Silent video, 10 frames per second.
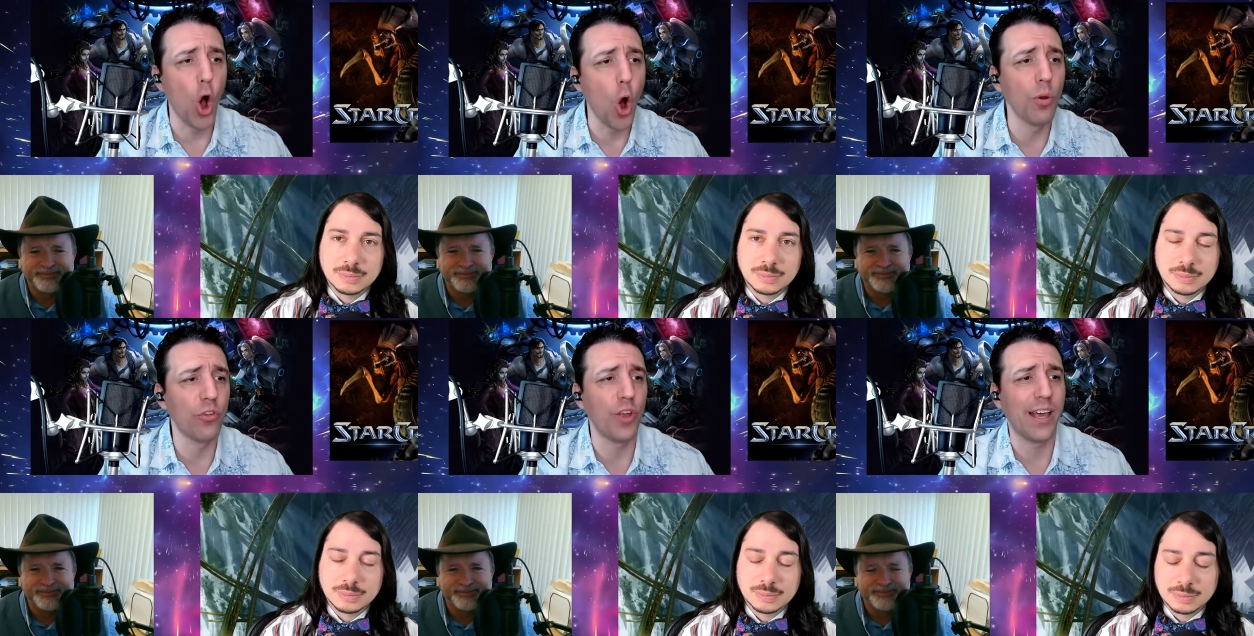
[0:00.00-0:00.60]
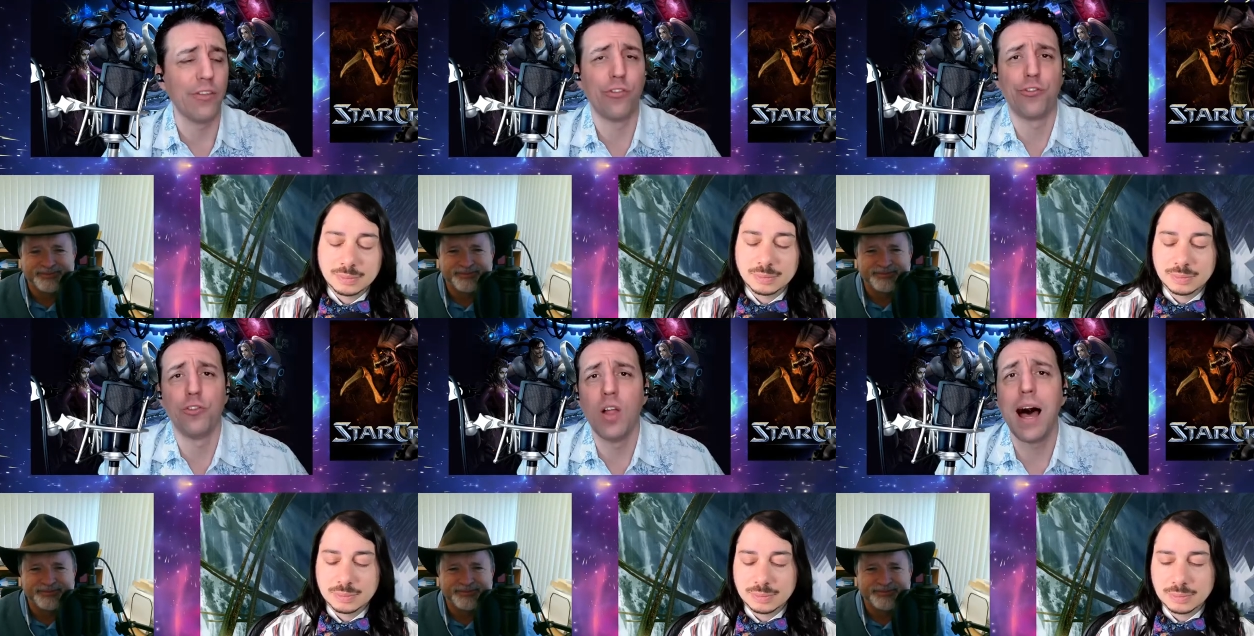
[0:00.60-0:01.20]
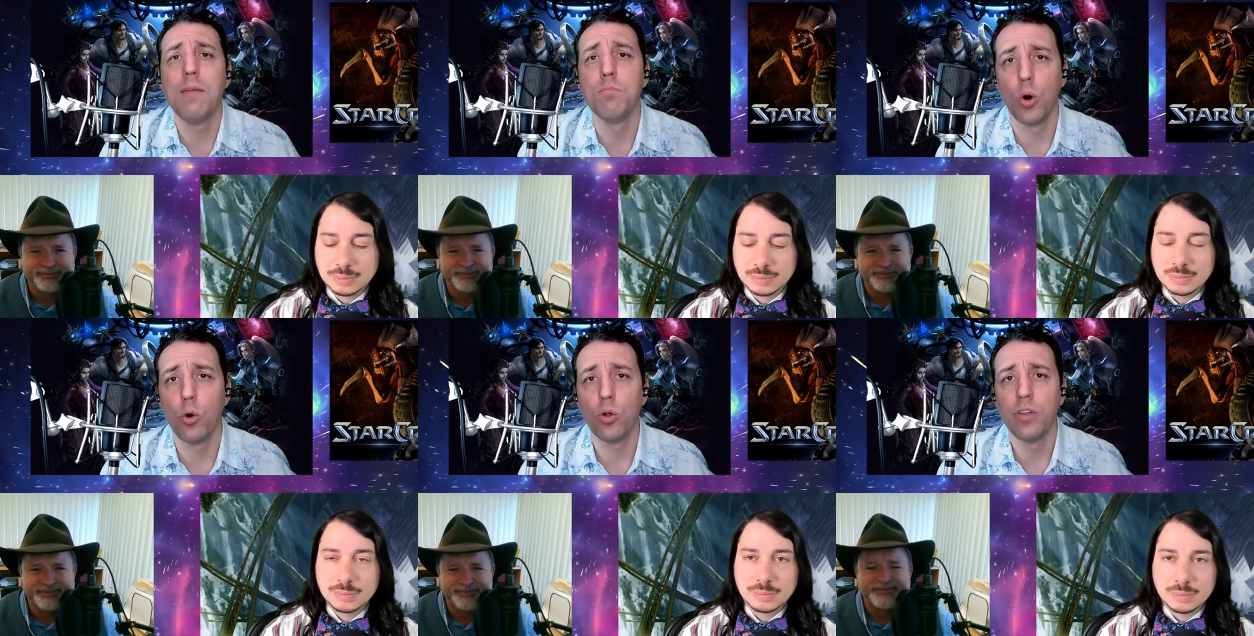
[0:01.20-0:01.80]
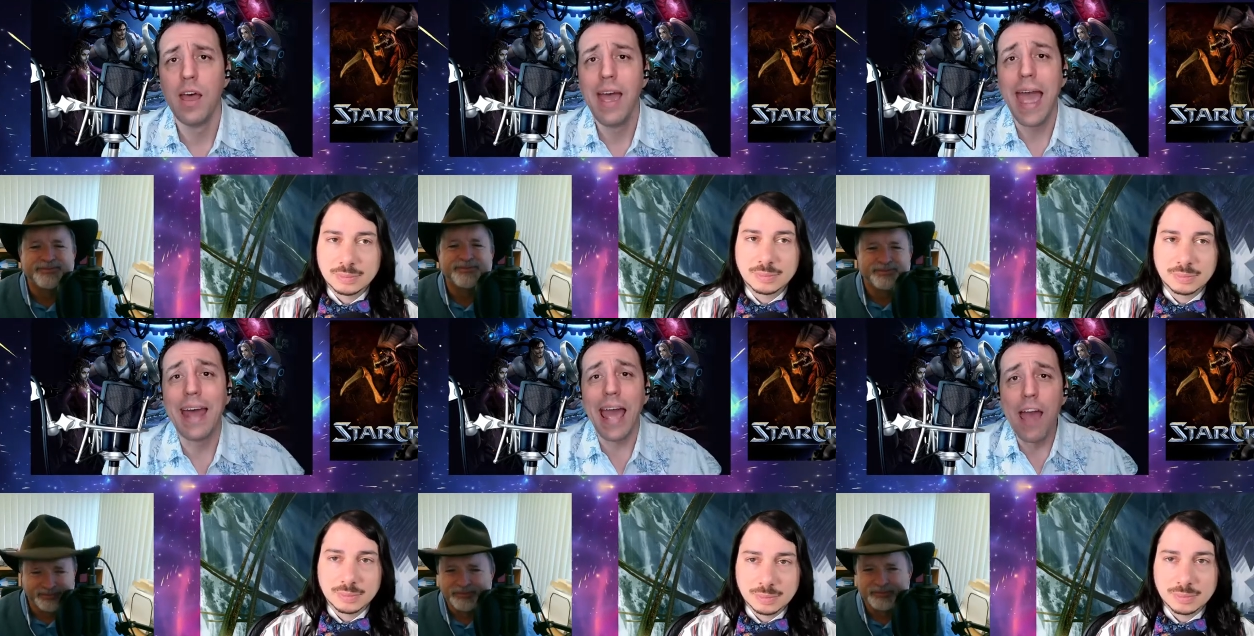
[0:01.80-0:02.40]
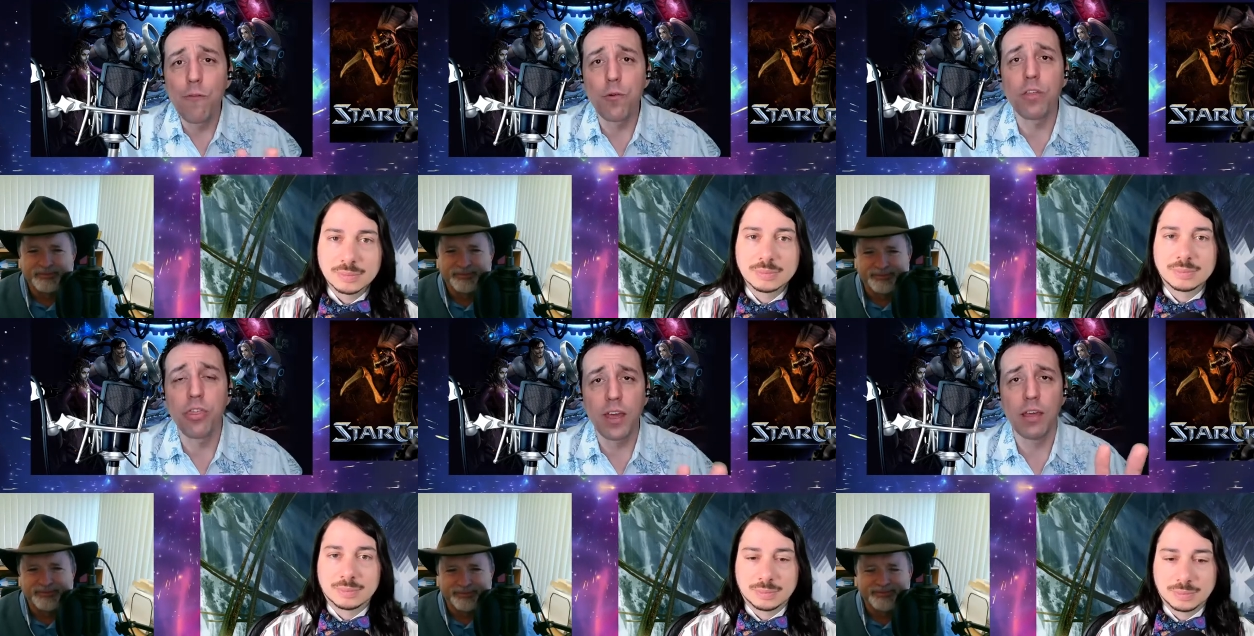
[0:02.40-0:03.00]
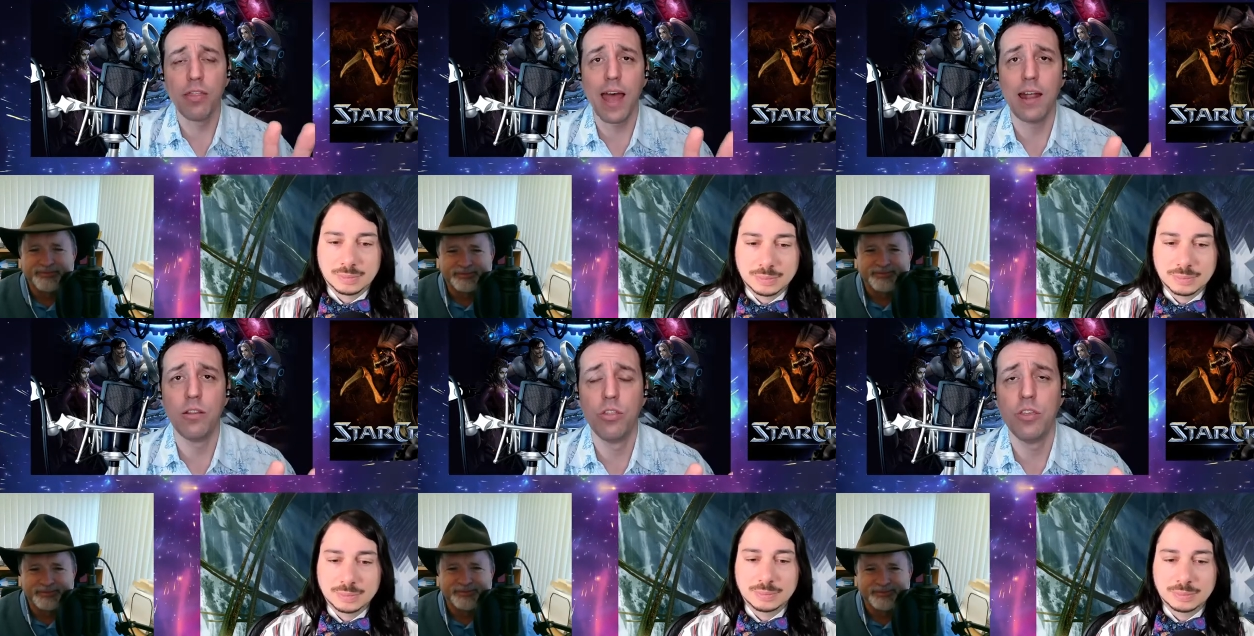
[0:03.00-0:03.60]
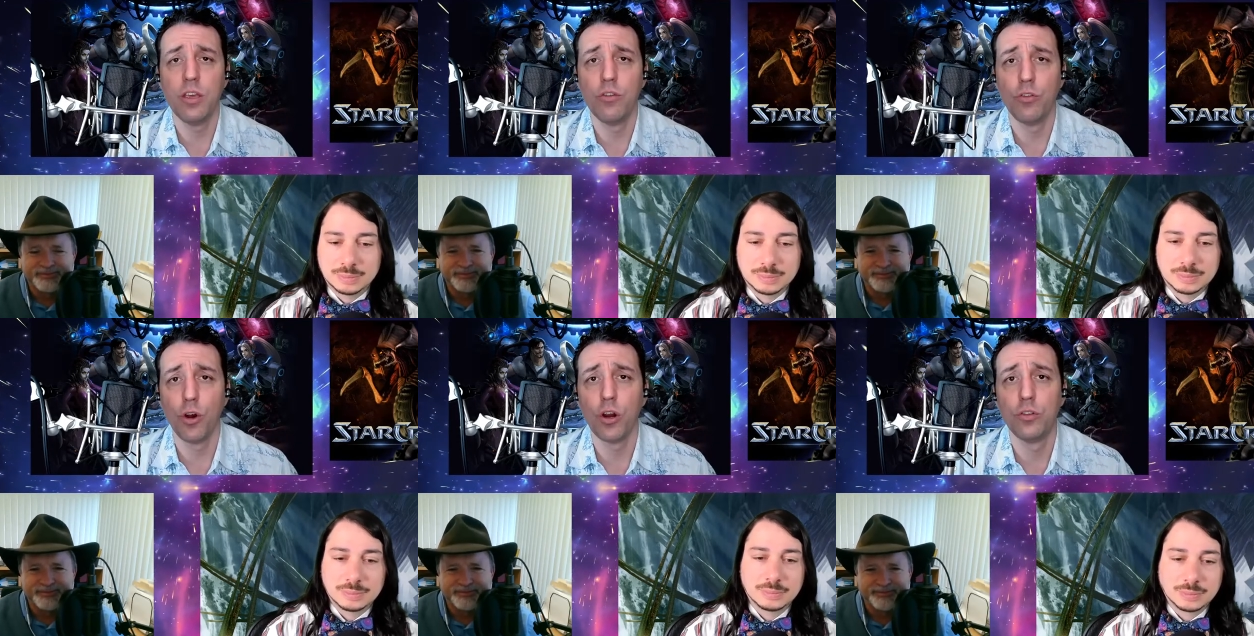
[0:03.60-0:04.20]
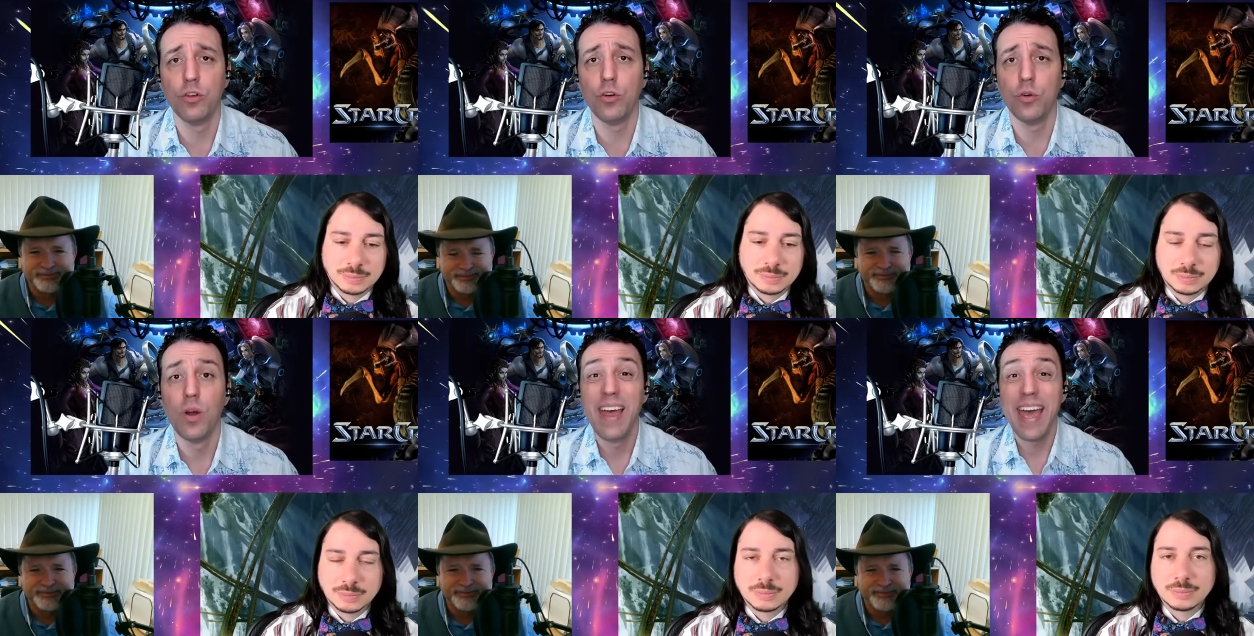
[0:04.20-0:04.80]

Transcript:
Speaker 1: is almost like a slime mold, and everything that the Zerg do,